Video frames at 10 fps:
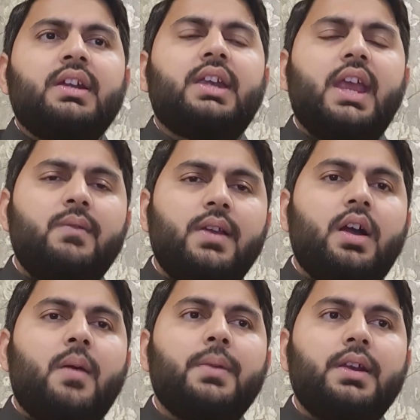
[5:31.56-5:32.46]
They will
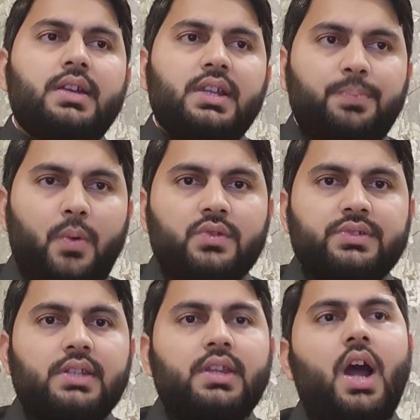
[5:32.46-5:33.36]
complete this
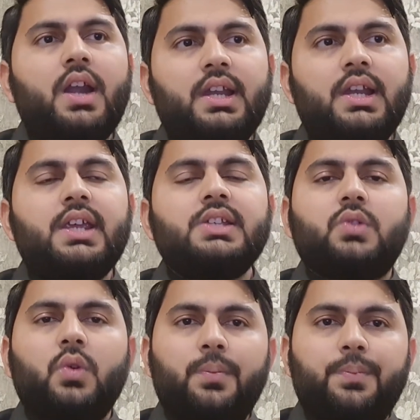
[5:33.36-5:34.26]
process until each
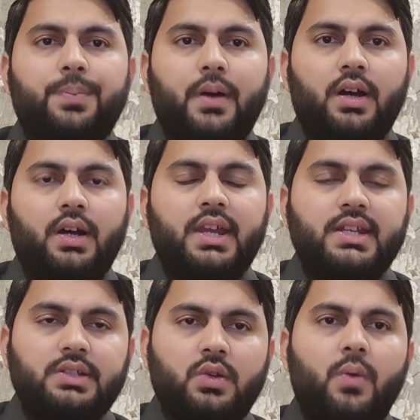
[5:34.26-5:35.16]

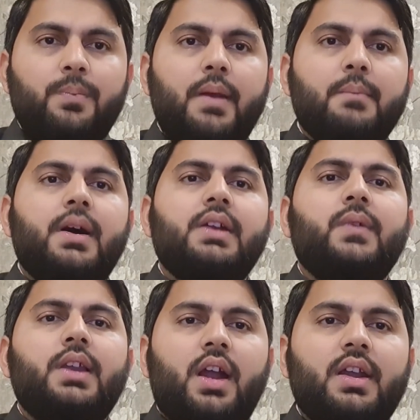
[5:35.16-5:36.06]
group member
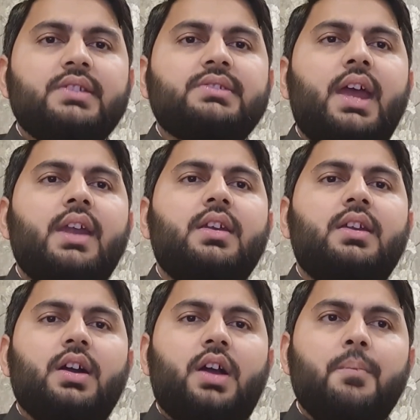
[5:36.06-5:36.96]
will understand
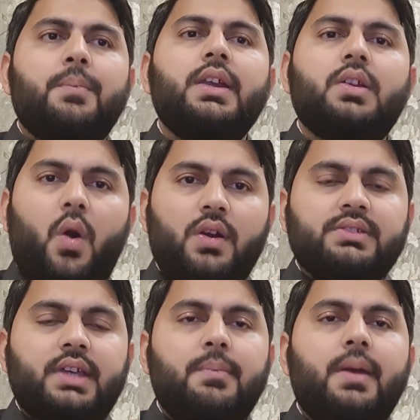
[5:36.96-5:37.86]
the complete
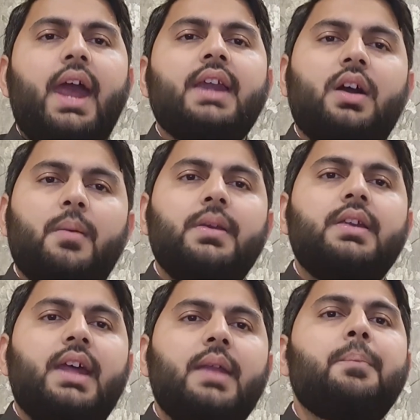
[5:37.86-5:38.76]
concept and
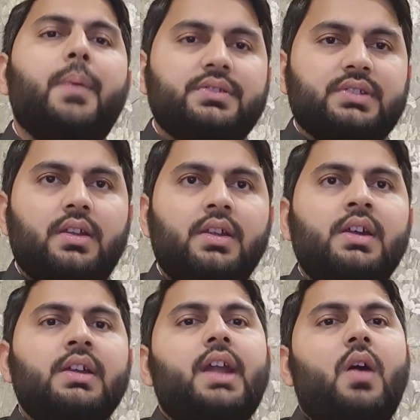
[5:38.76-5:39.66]
complete their puzzle.
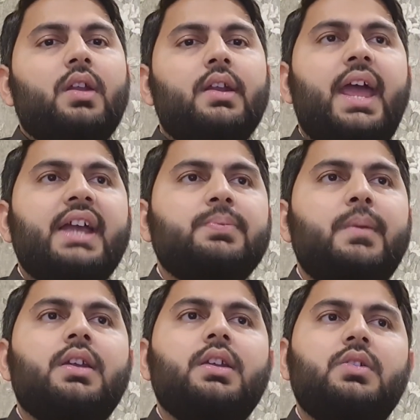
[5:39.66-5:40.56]
Now the next
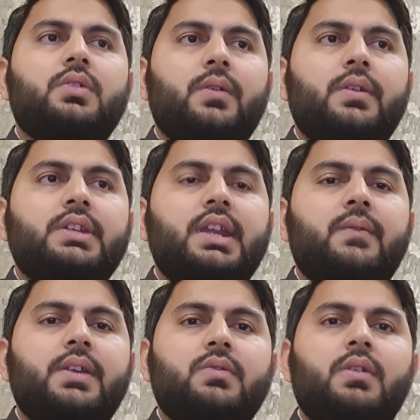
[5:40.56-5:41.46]
method
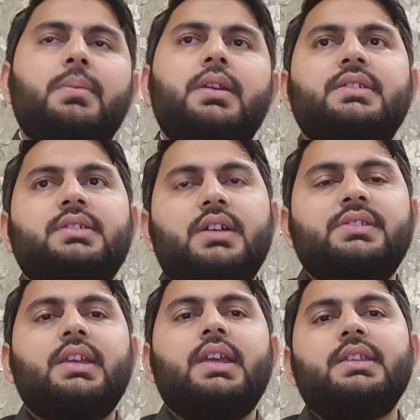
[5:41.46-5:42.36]
which we'll be
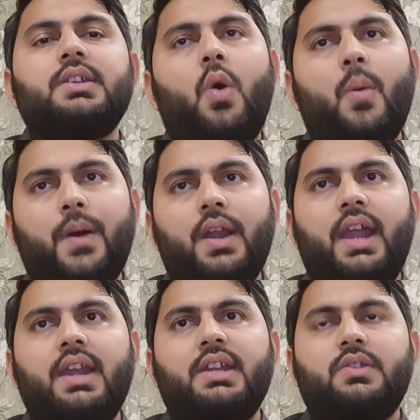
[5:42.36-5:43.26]
discussing is
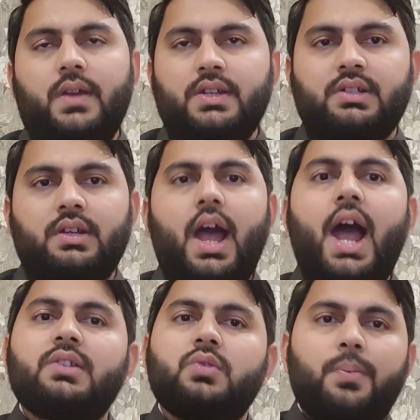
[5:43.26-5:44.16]
open-ended question.
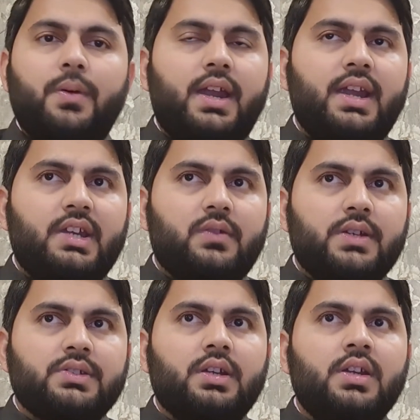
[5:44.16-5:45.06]
Ask open-ended
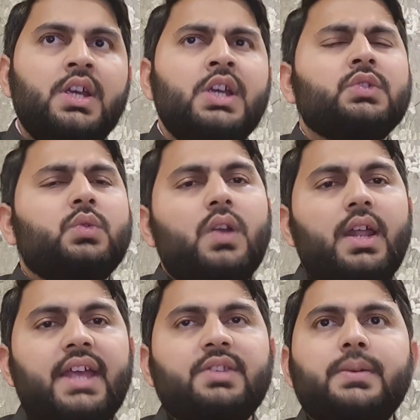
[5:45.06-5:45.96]
question.
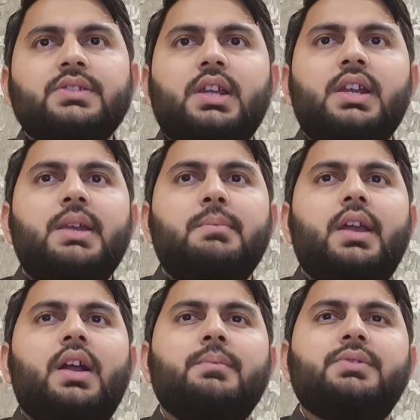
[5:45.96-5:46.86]
Students especially
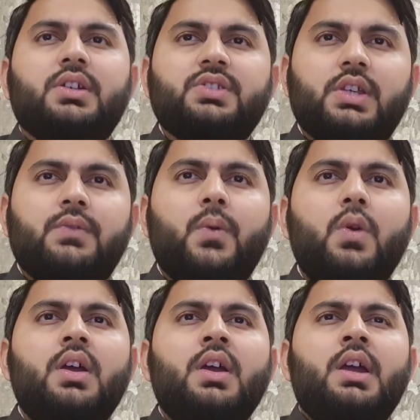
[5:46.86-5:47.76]
become successful
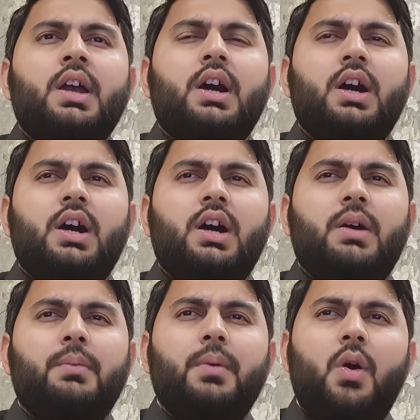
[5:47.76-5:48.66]

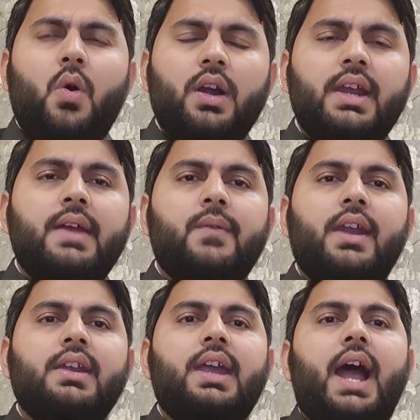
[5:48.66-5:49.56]
only
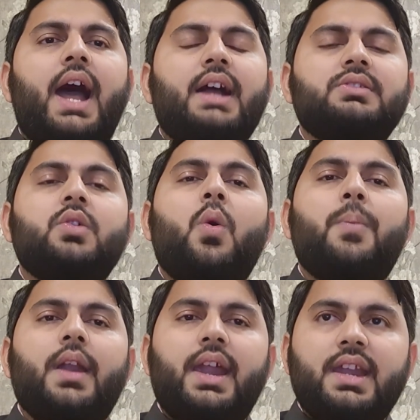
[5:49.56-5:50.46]
when they ask the
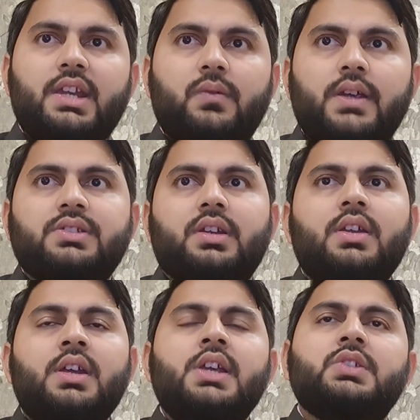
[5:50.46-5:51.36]
open-ended question.
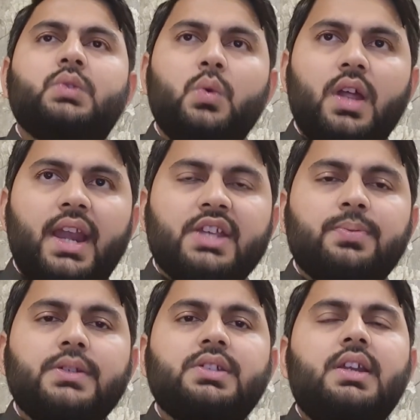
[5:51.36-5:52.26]
Students,
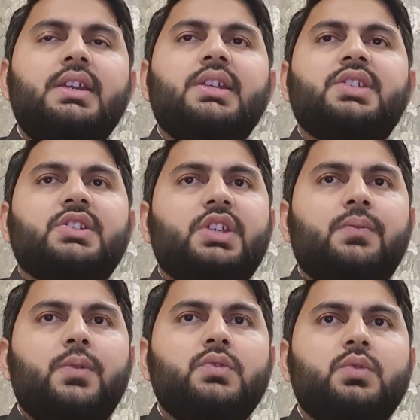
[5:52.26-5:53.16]
especially the
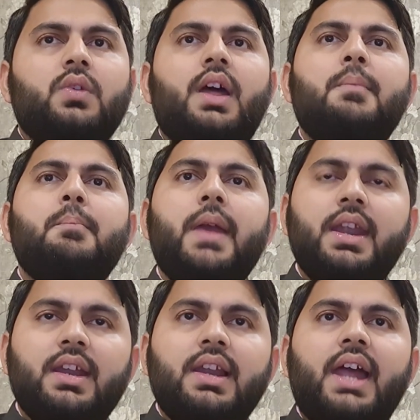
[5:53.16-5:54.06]
successful students, may
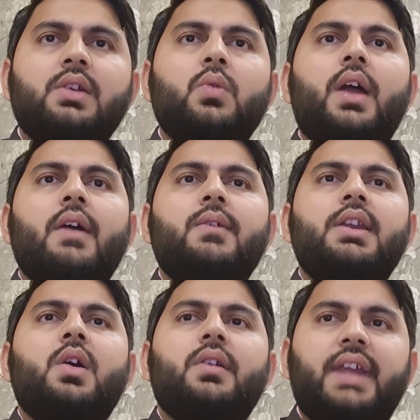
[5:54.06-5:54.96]
rely too
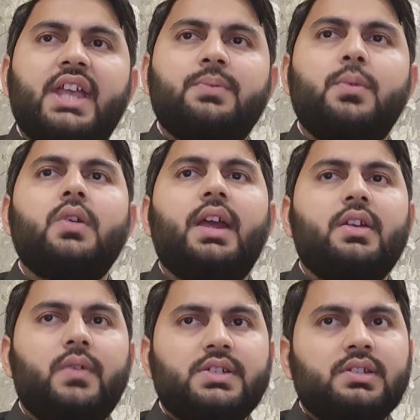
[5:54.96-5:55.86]
heavily on textbook and
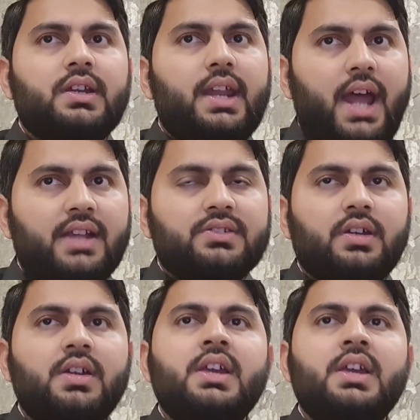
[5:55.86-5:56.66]
question and answer.